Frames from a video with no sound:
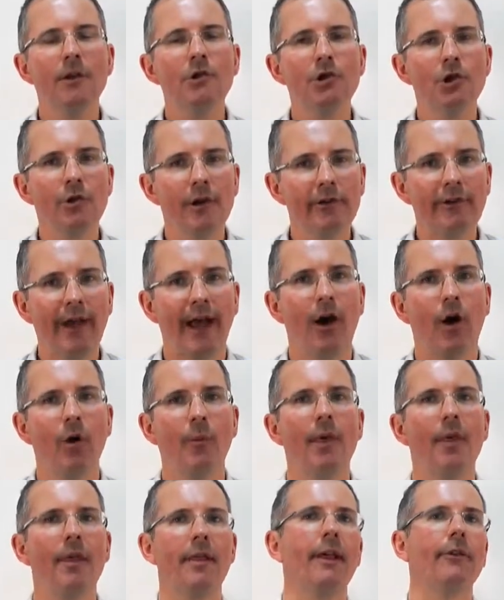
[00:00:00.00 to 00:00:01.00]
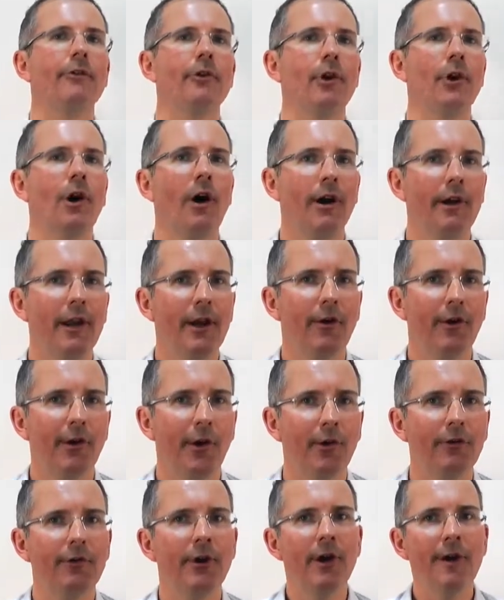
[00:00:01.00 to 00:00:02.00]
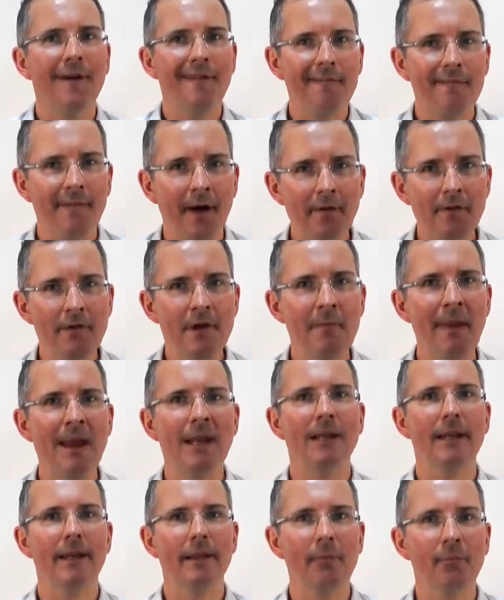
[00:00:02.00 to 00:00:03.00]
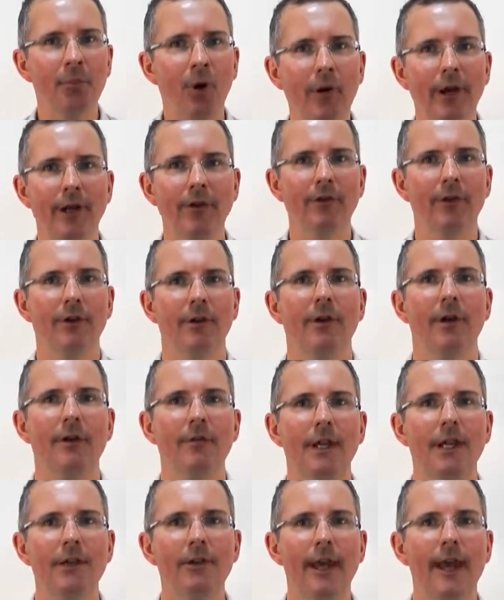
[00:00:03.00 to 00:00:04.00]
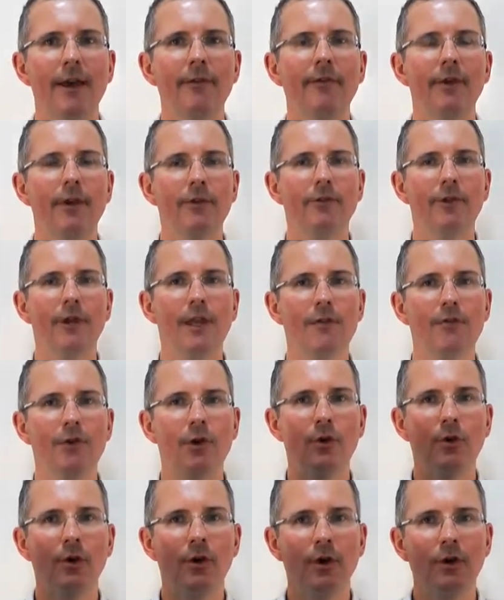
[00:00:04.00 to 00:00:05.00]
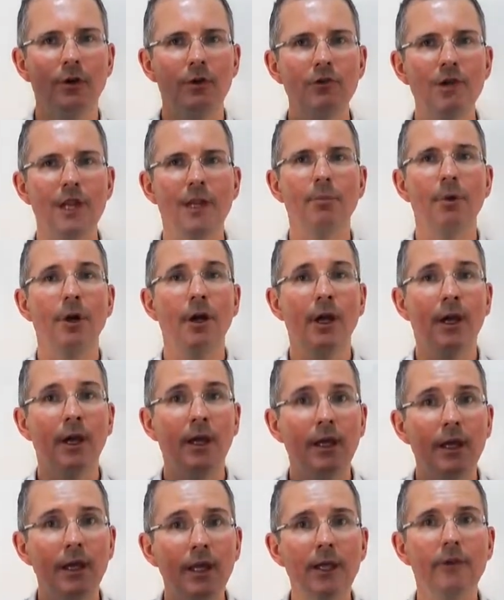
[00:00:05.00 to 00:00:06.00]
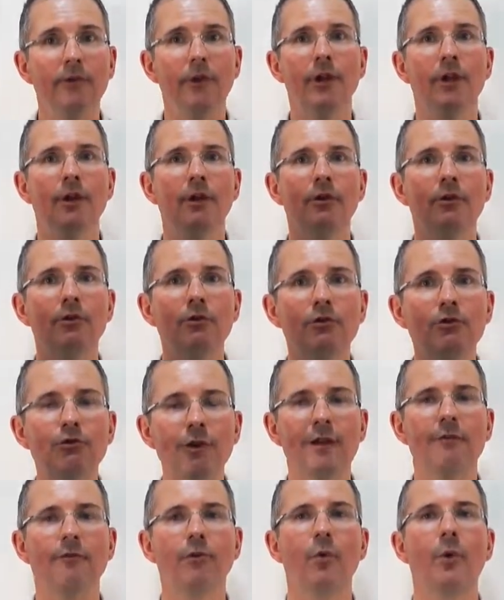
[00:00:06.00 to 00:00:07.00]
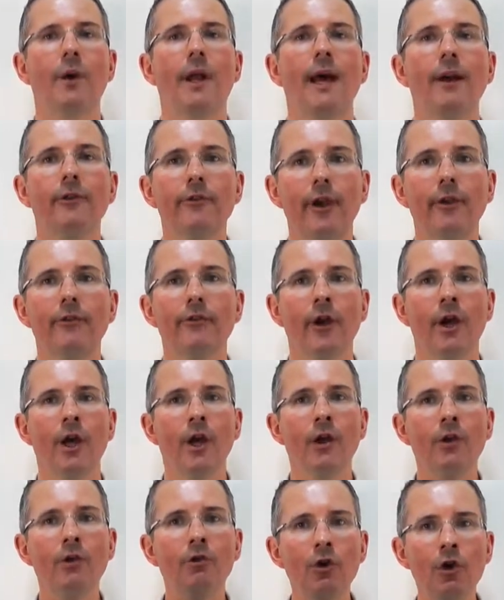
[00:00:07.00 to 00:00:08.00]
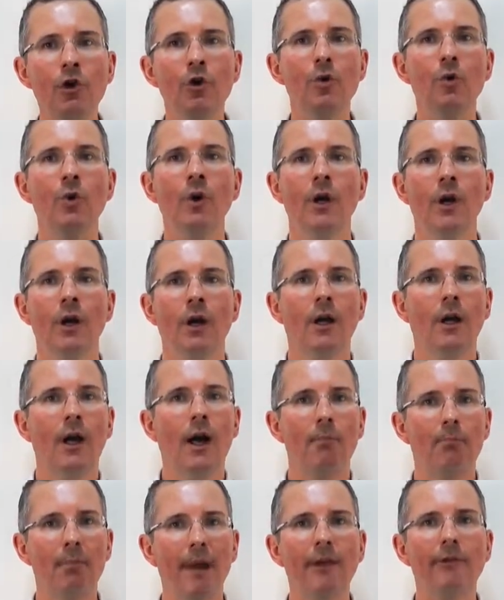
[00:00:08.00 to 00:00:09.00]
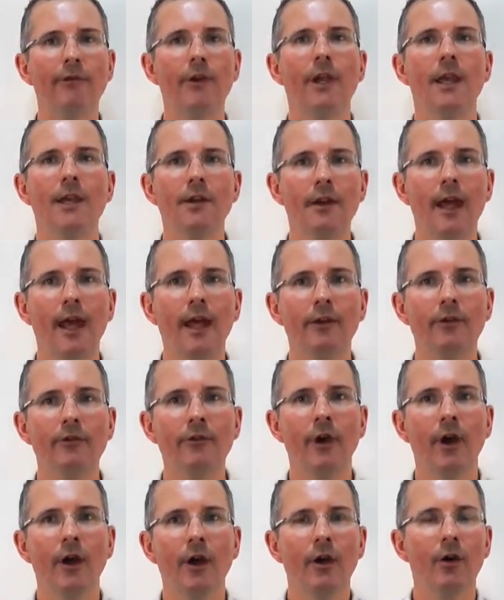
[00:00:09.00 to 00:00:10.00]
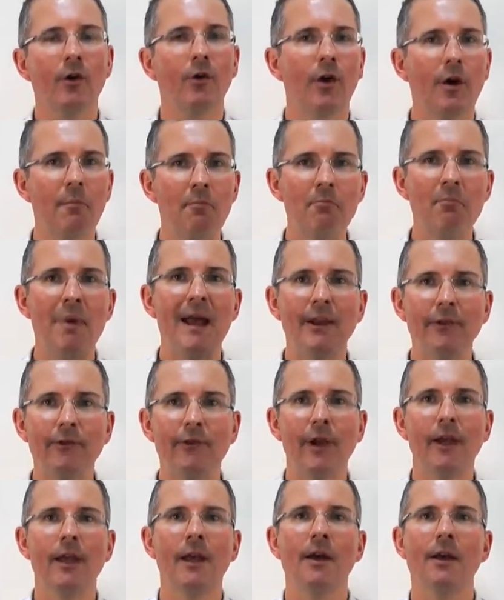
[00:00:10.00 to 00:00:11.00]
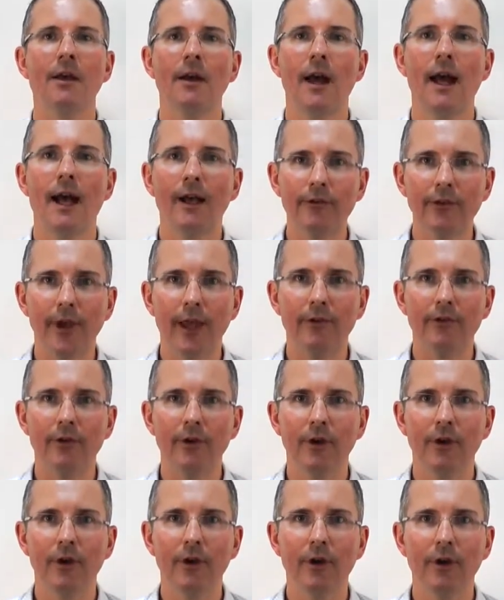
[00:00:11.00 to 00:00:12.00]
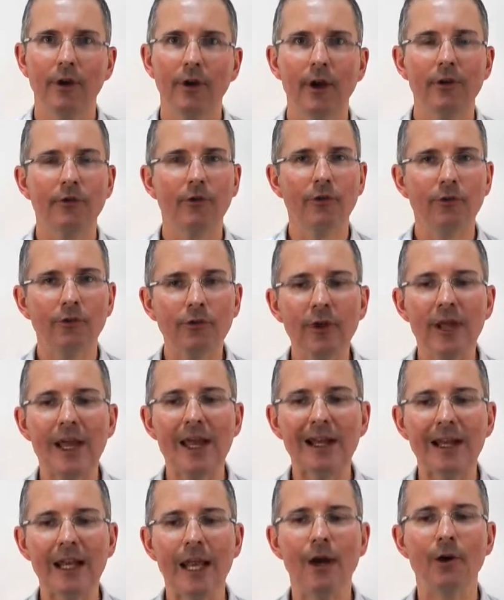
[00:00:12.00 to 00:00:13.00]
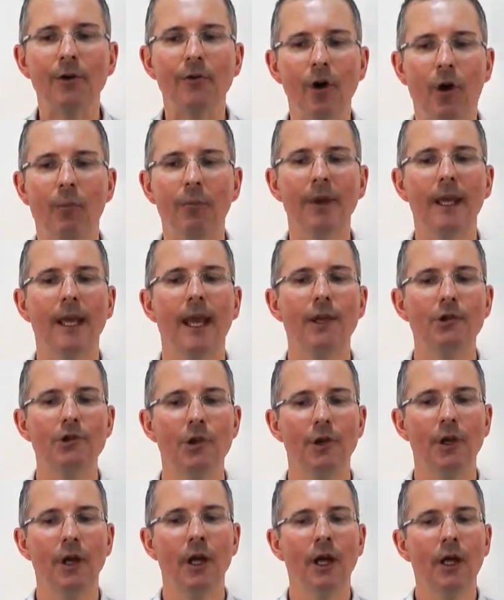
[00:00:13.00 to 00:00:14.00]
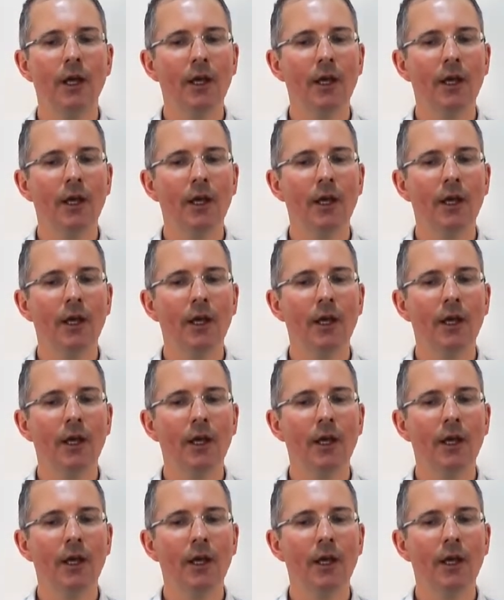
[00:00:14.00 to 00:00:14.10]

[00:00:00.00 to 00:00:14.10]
Jury's out on whether that's a good idea or not. Fundamentally, the point of an ETF is to give you cheap, easy, straightforward access to a basic index or a basic asset. Okay, so steer clear of complication